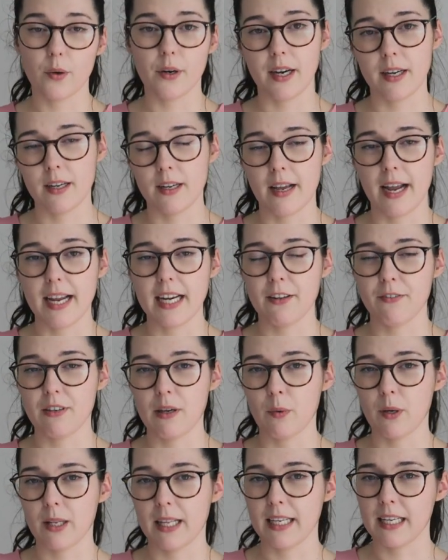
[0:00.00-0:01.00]
or at night if
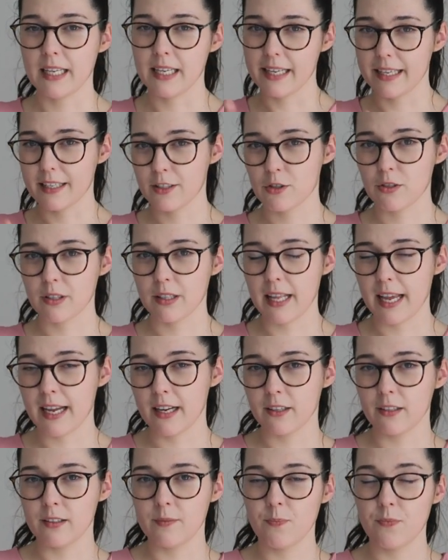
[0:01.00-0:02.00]
I want like an extra
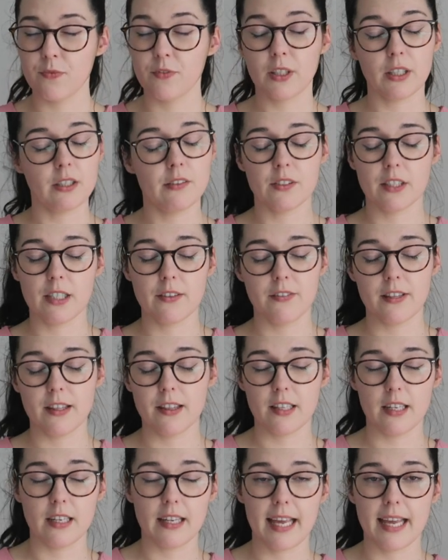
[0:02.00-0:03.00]
layer, very, very
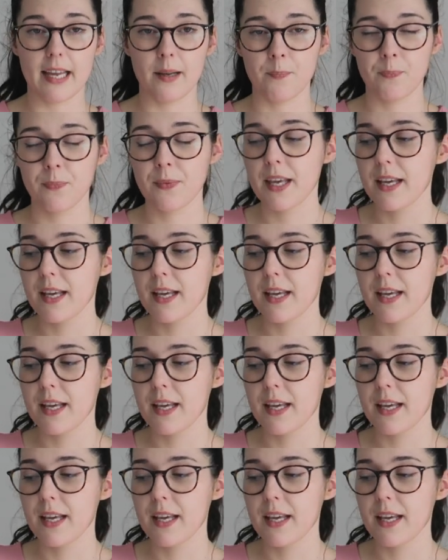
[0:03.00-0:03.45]
thin layer